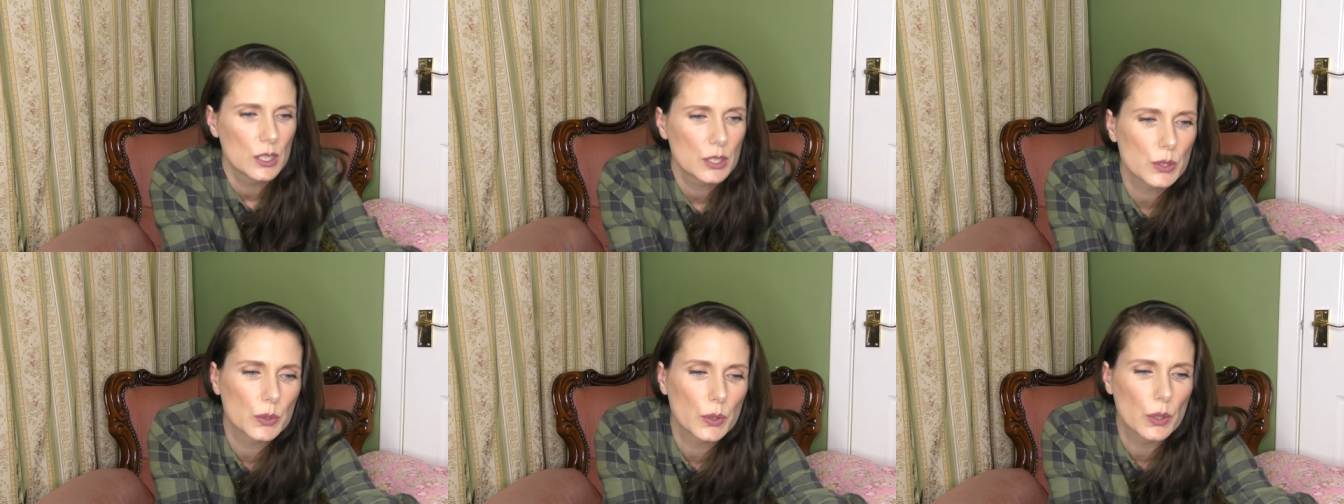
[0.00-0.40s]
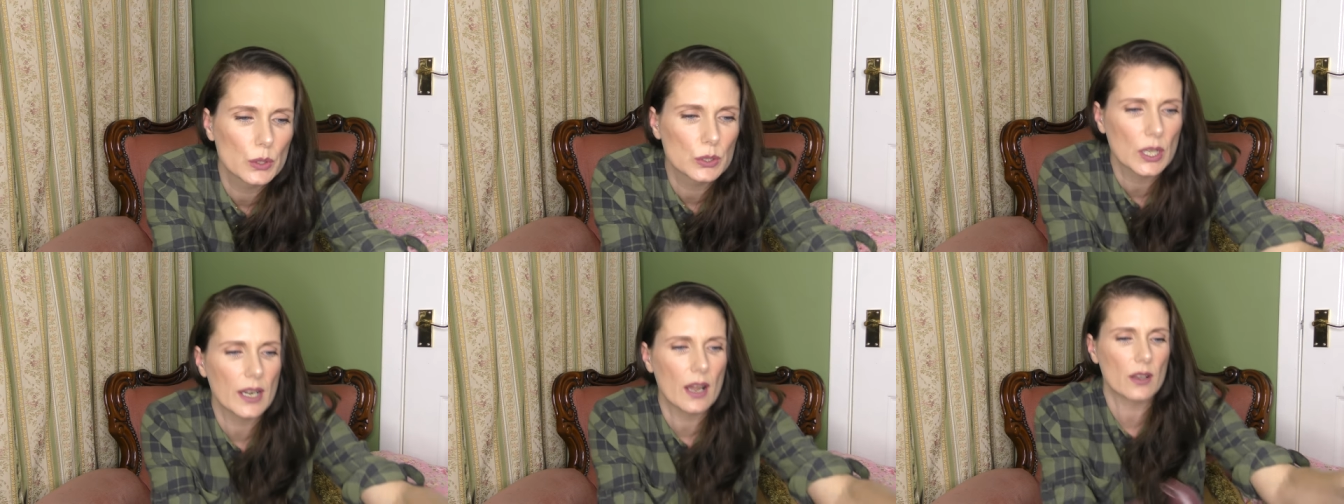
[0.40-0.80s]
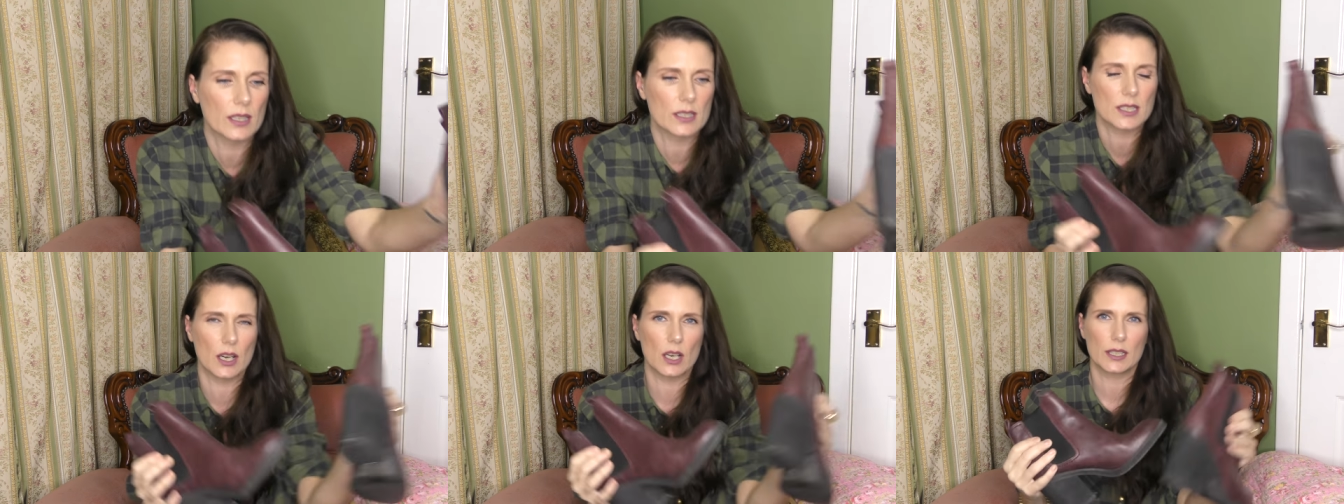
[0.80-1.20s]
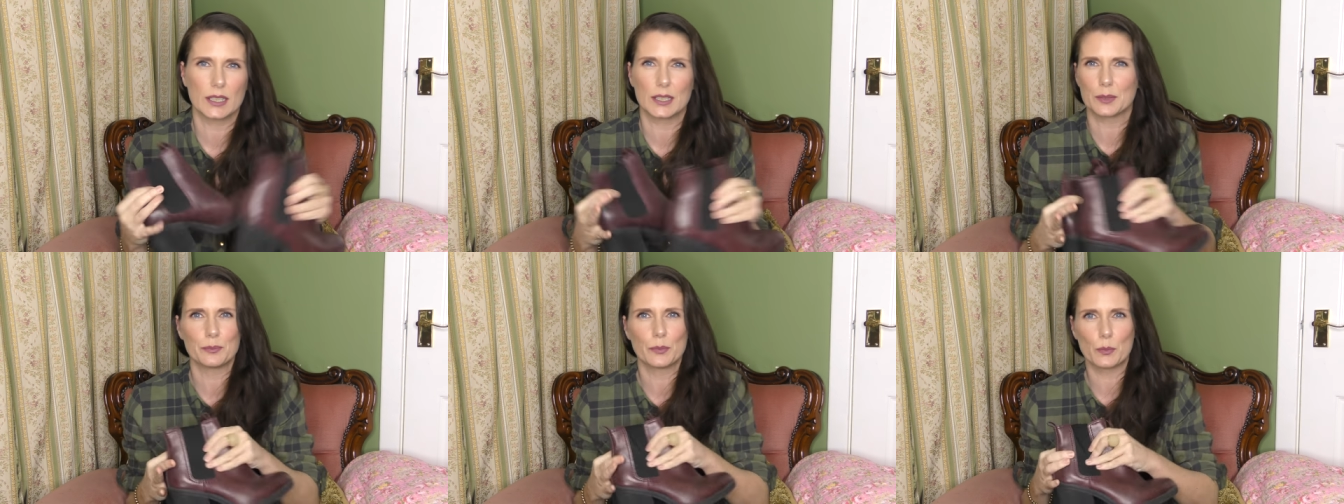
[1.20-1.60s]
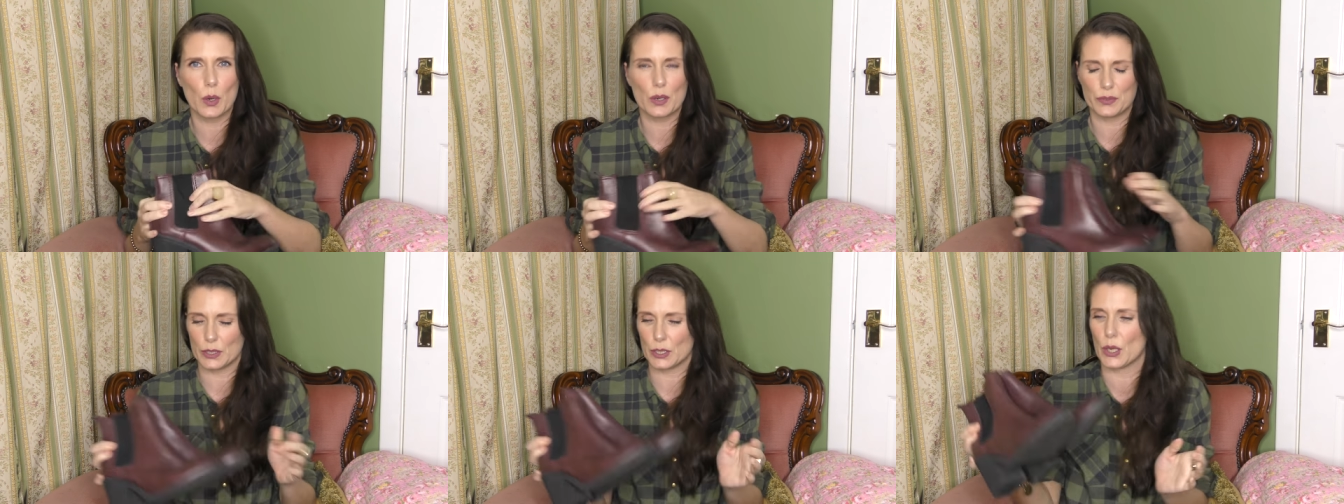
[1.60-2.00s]
So hold on, I'll get started
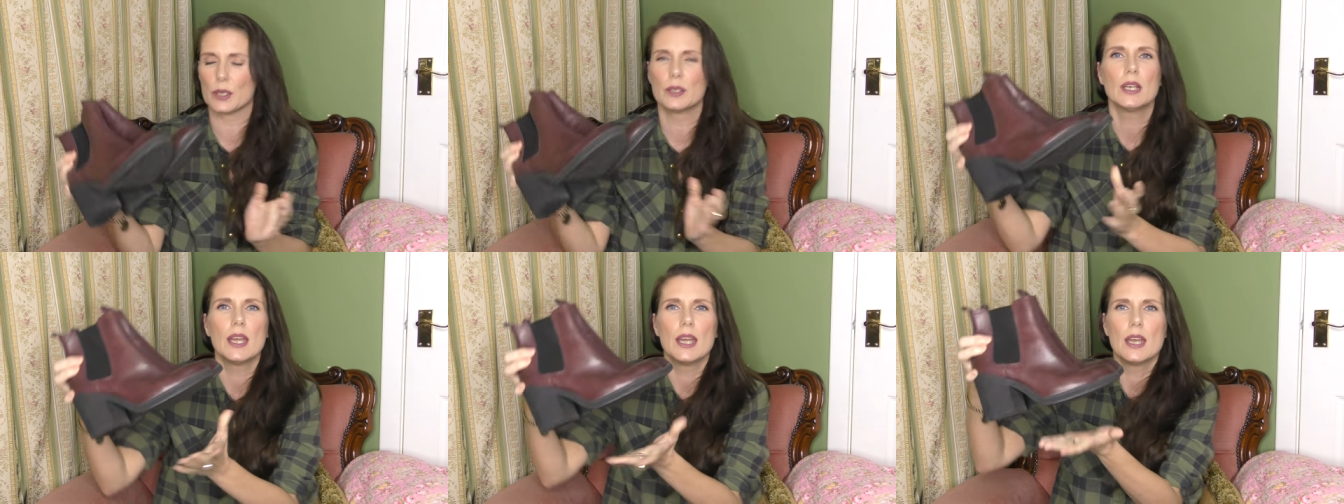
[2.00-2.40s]
waffling on.